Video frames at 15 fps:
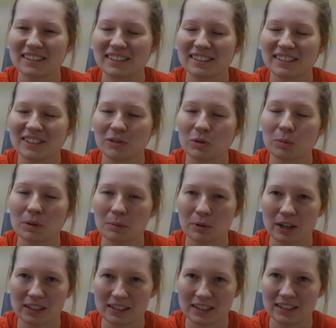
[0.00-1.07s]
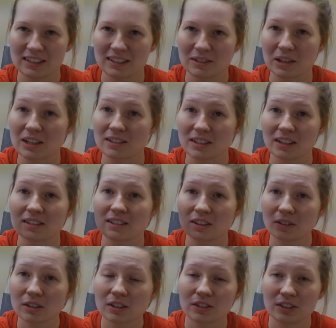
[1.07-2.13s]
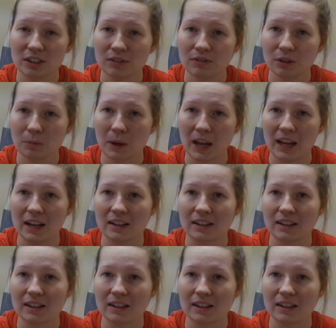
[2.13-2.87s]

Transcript: will be present because they still feel pain.